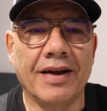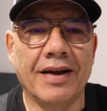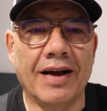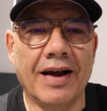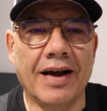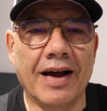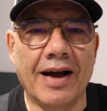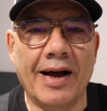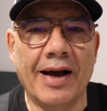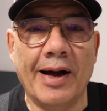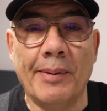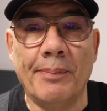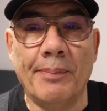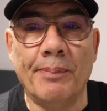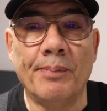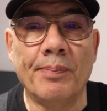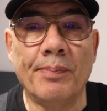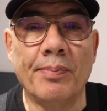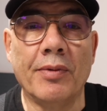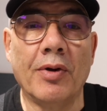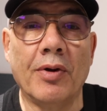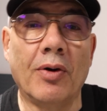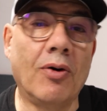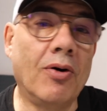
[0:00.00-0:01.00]
Um,
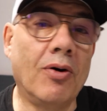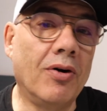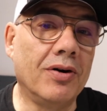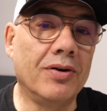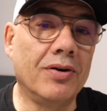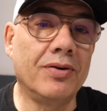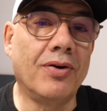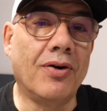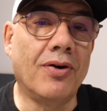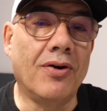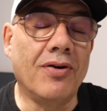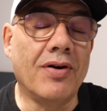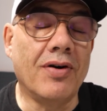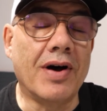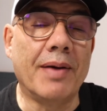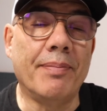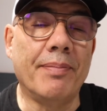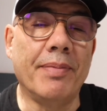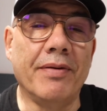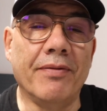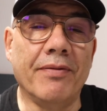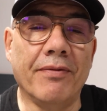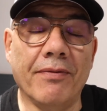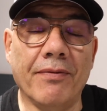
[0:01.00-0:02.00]
all in all,
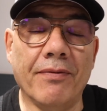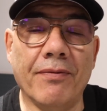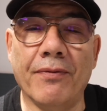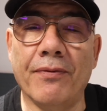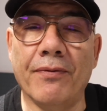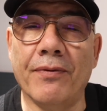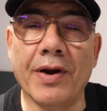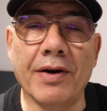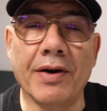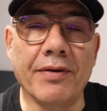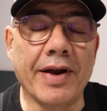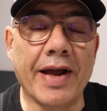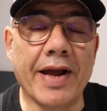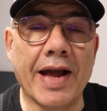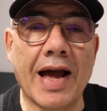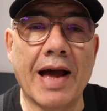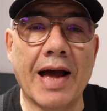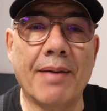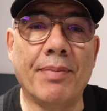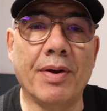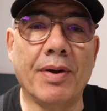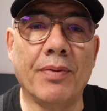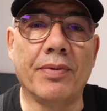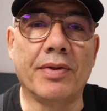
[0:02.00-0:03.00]
I've been very
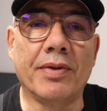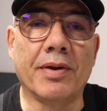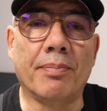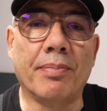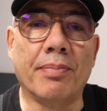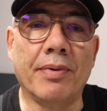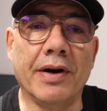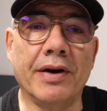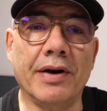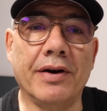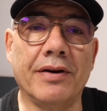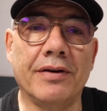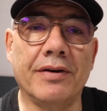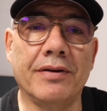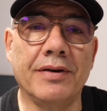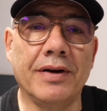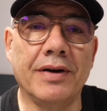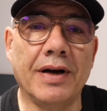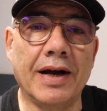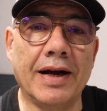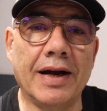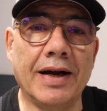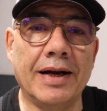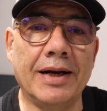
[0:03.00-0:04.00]
happy with the printer.
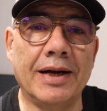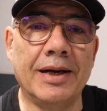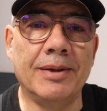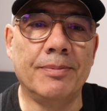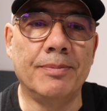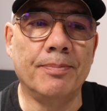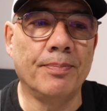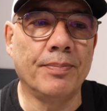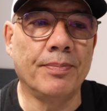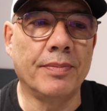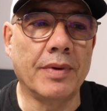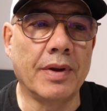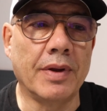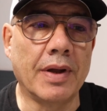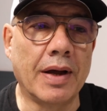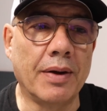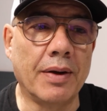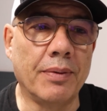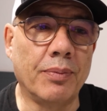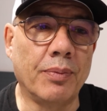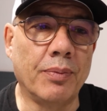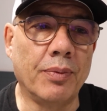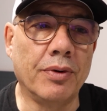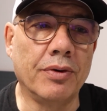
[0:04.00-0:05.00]

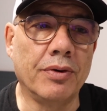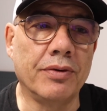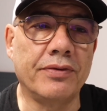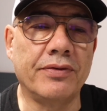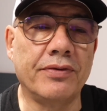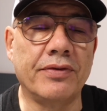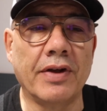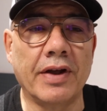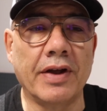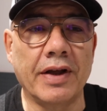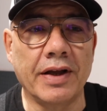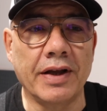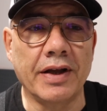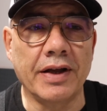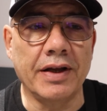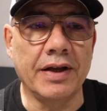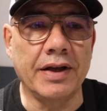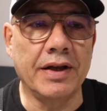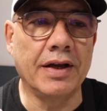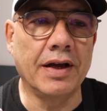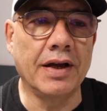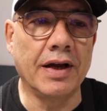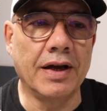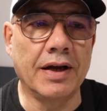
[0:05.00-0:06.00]
I will
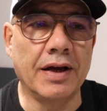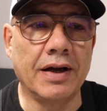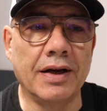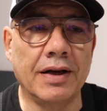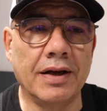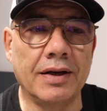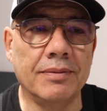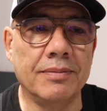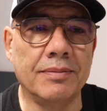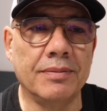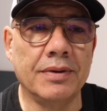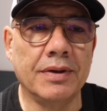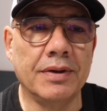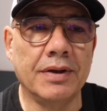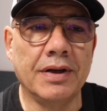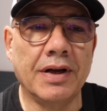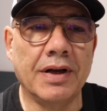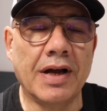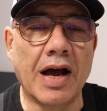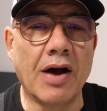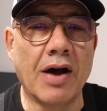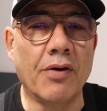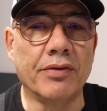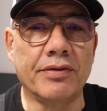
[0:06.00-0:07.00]
say I
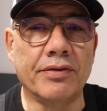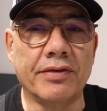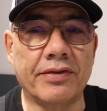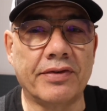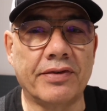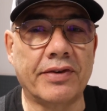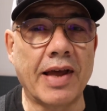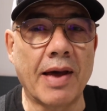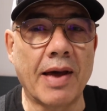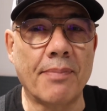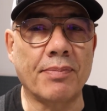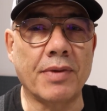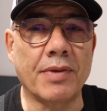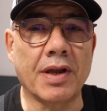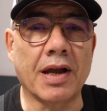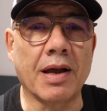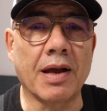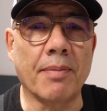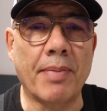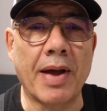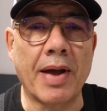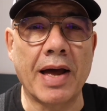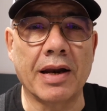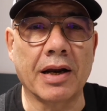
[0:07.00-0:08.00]
was skeptic
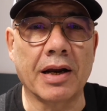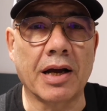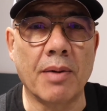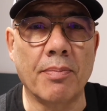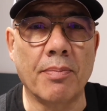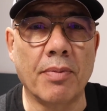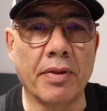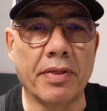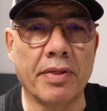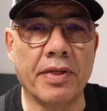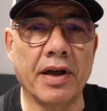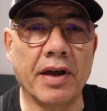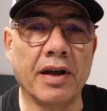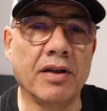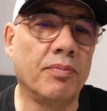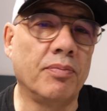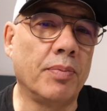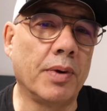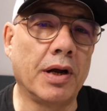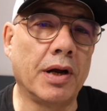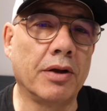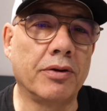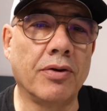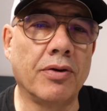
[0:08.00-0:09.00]
about a couple of things,
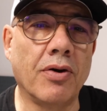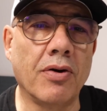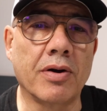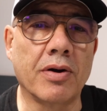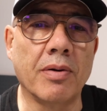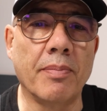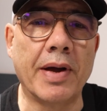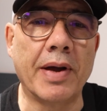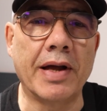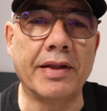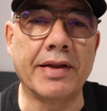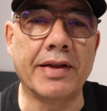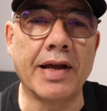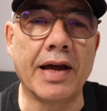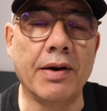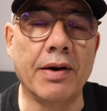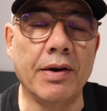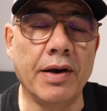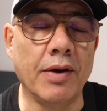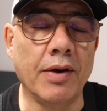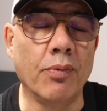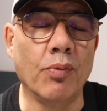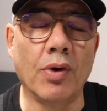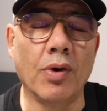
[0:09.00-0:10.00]
but I'll talk about that
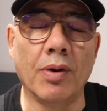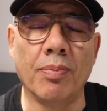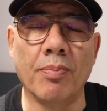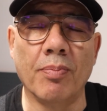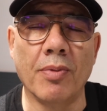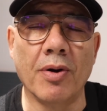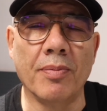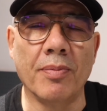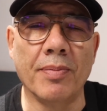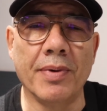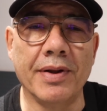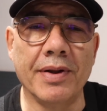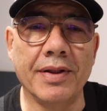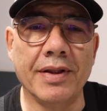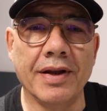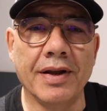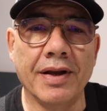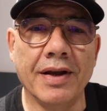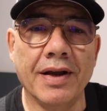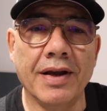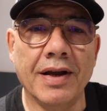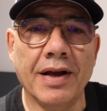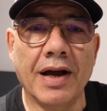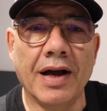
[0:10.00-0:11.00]
in one moment.
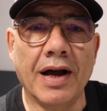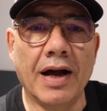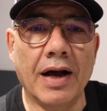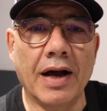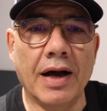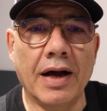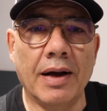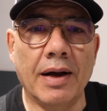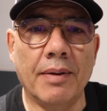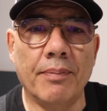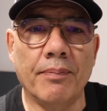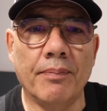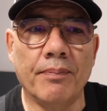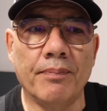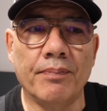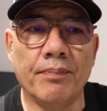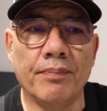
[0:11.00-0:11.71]
Um,